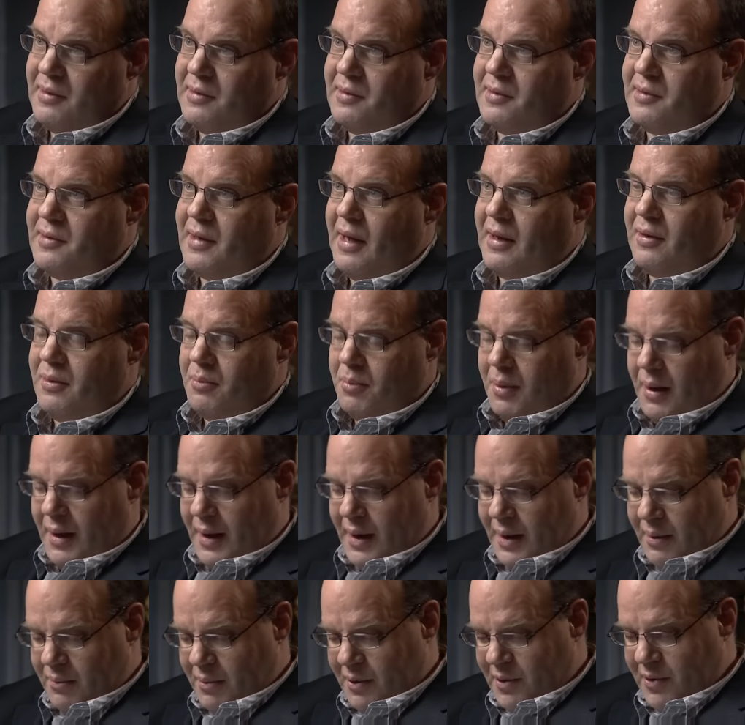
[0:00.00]
Second
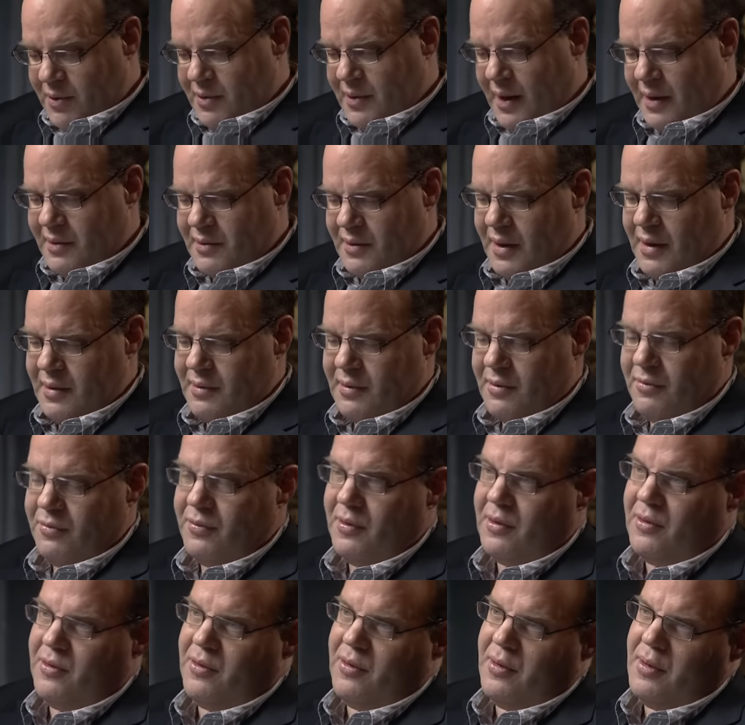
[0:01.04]
Plane, which is essays and
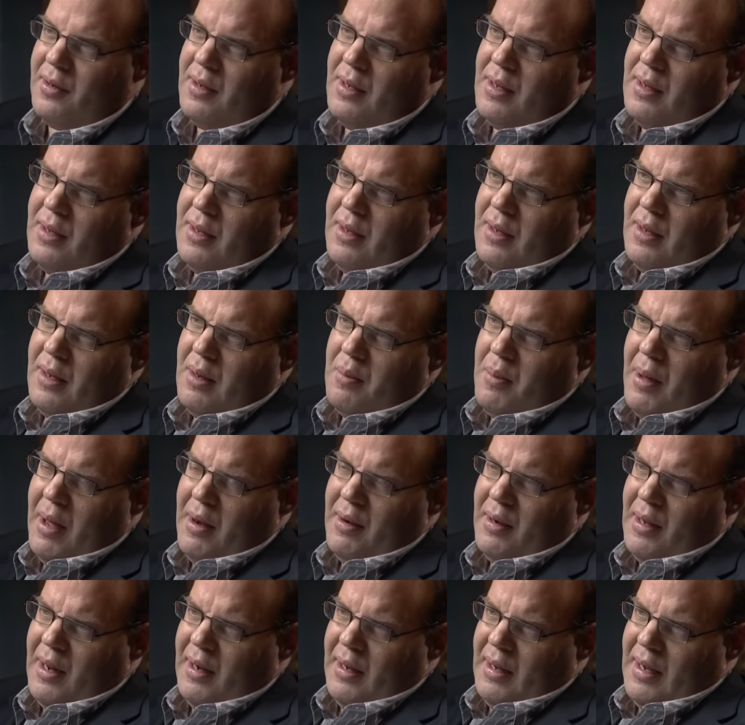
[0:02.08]
fiction about
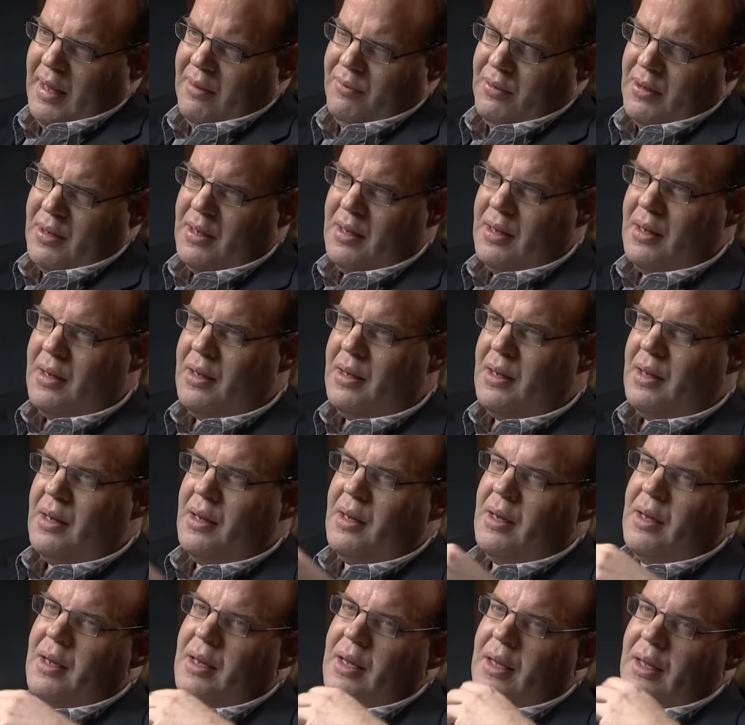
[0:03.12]
9/11.
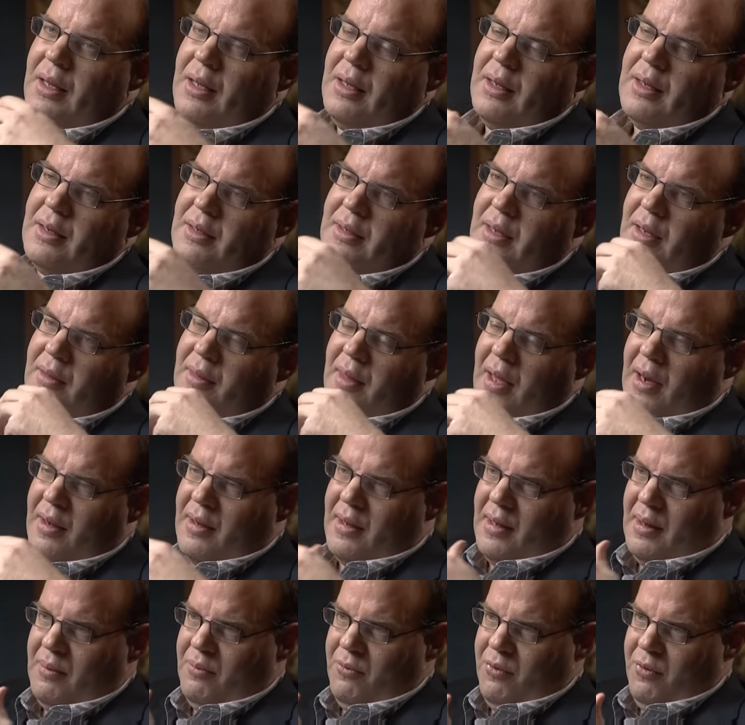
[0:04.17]
Did that
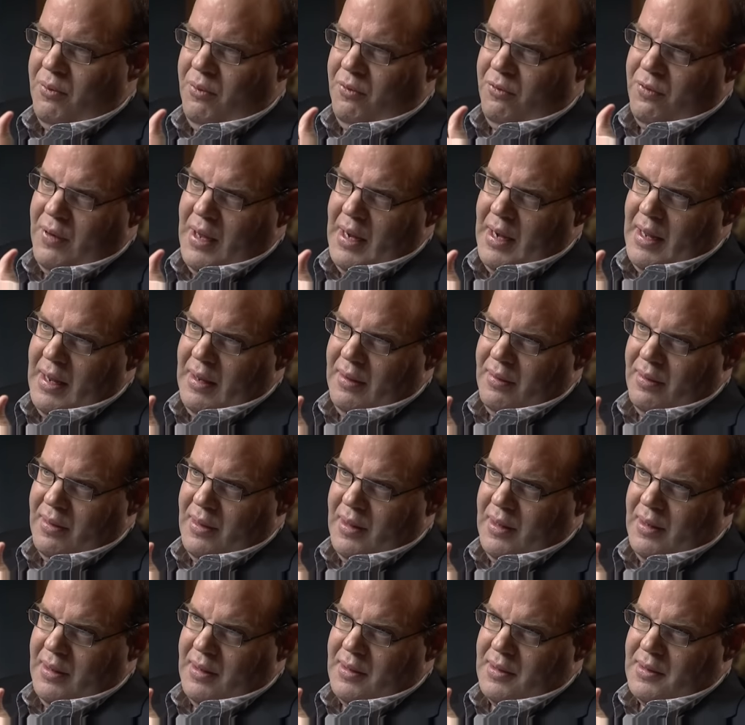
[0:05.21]
come from a feeling
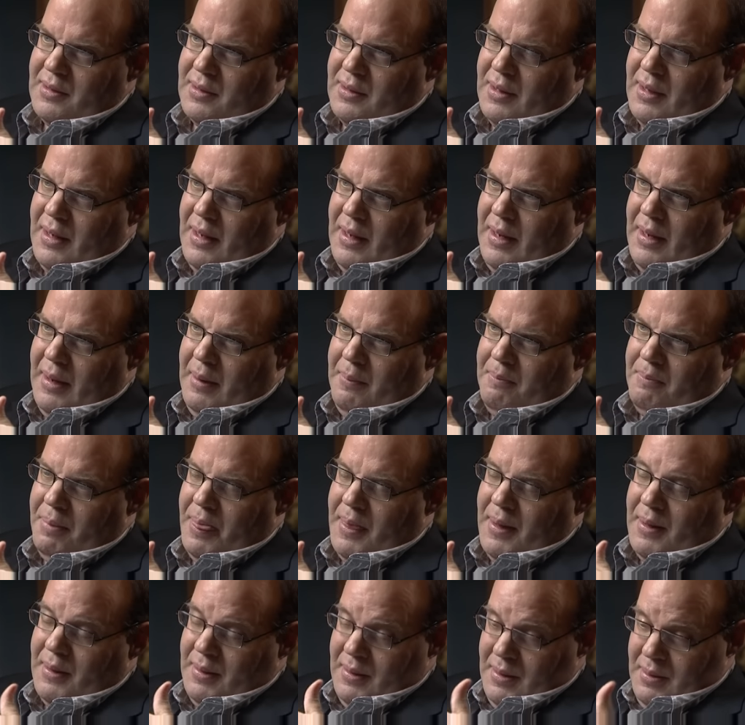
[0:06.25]
that
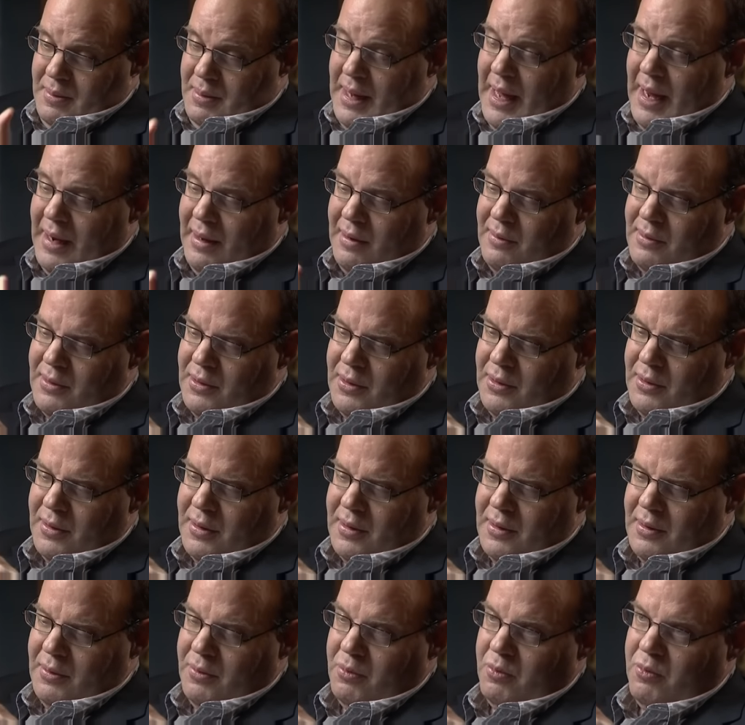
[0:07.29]
Yellow Dog
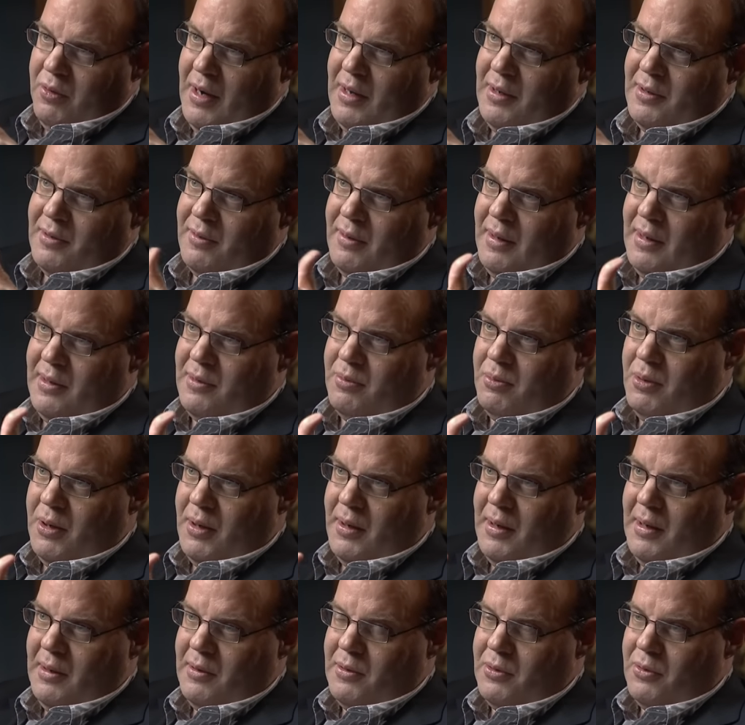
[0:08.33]
had run into at least one
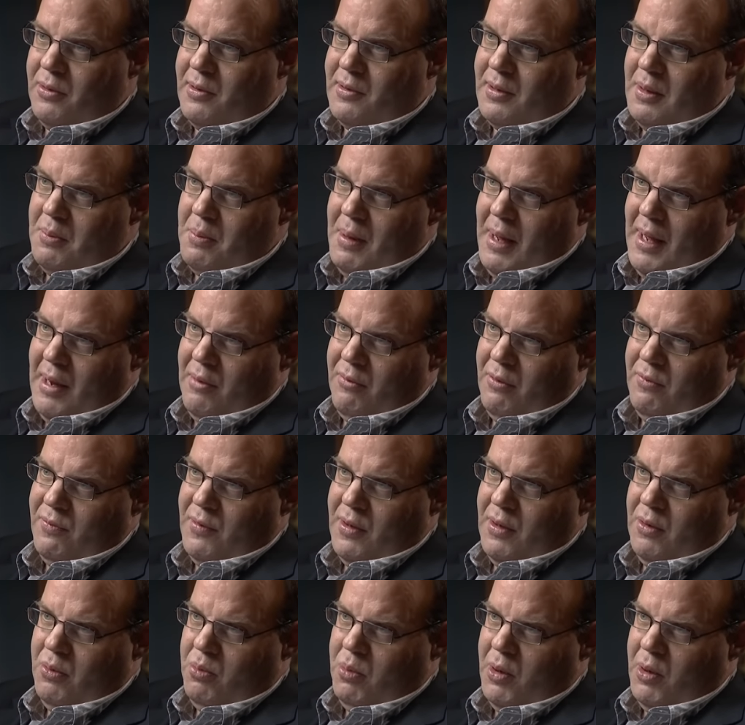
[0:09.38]
notoriously bad review?